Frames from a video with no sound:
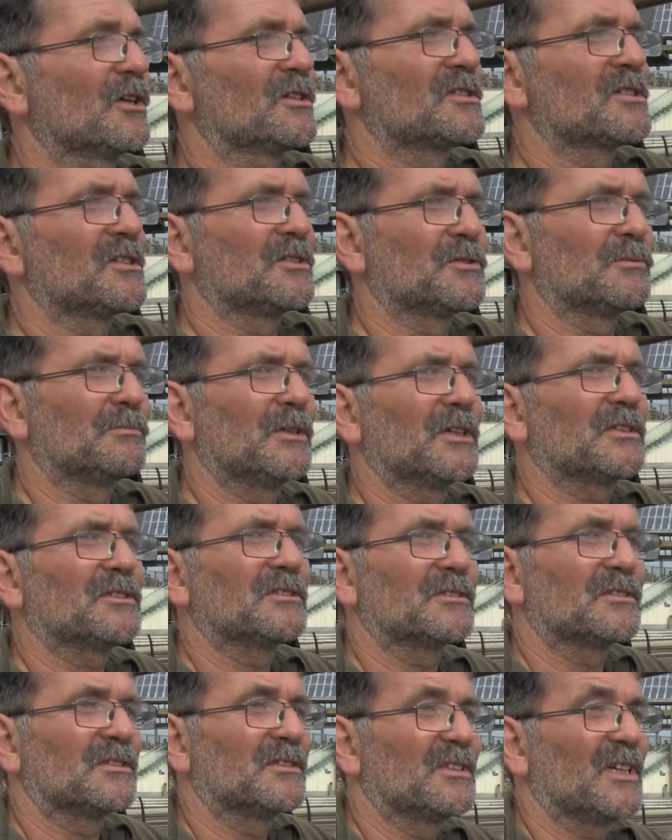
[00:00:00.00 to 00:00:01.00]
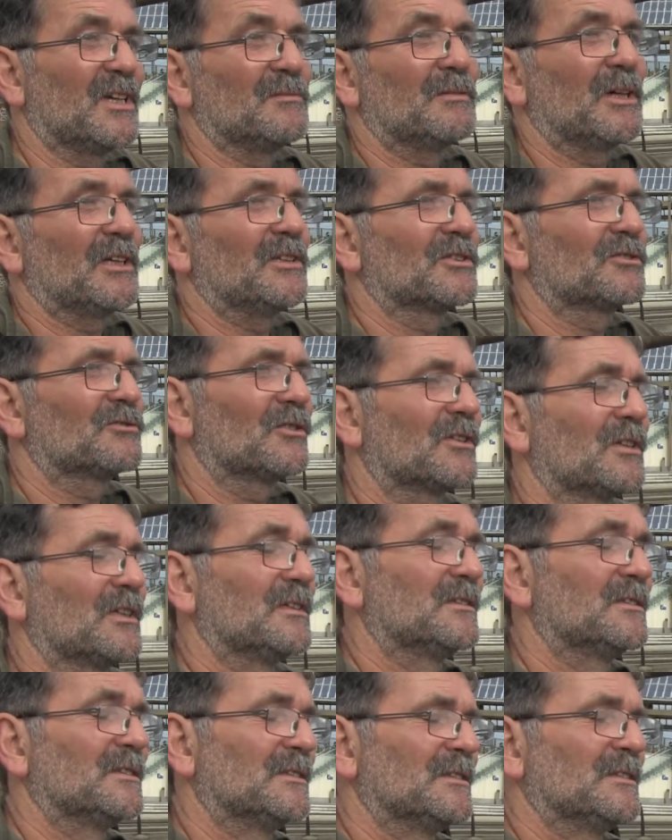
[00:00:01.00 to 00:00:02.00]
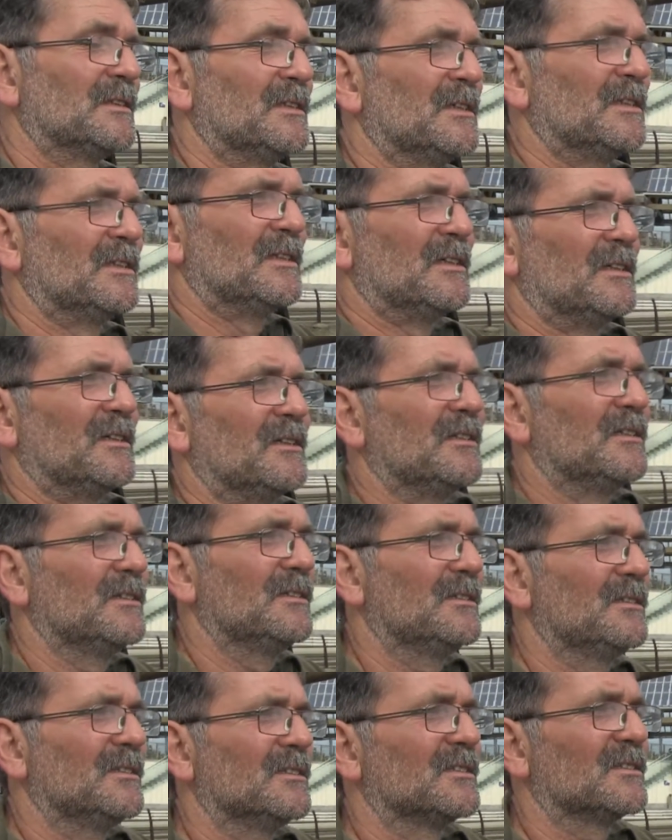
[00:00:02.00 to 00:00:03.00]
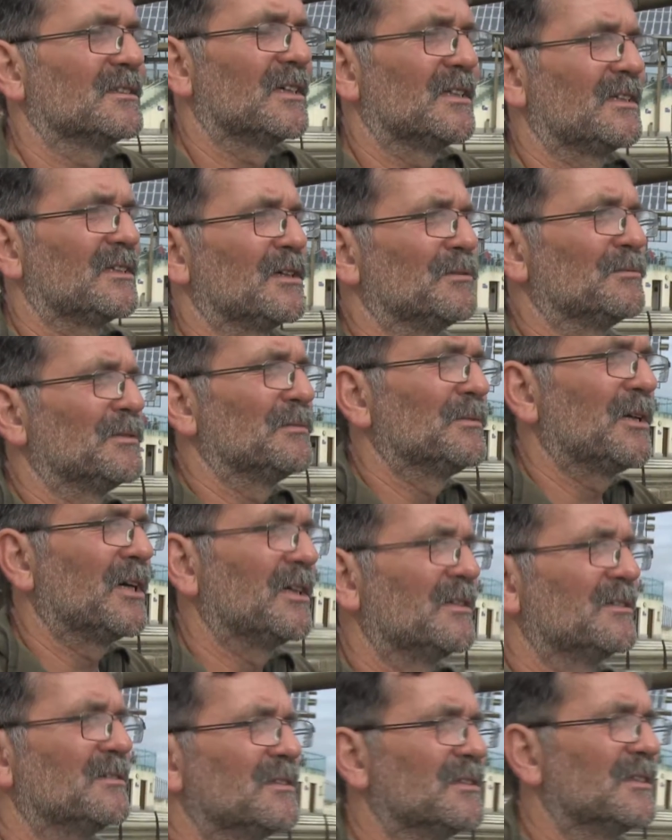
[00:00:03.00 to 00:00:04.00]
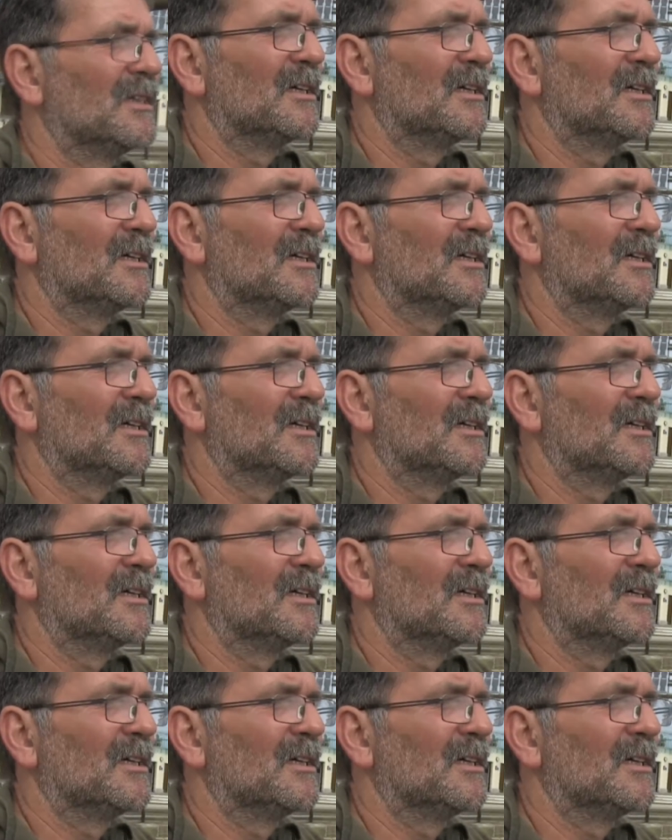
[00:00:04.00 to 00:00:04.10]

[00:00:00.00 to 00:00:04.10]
certain situations that do make you strong. There's no doubt in my mind.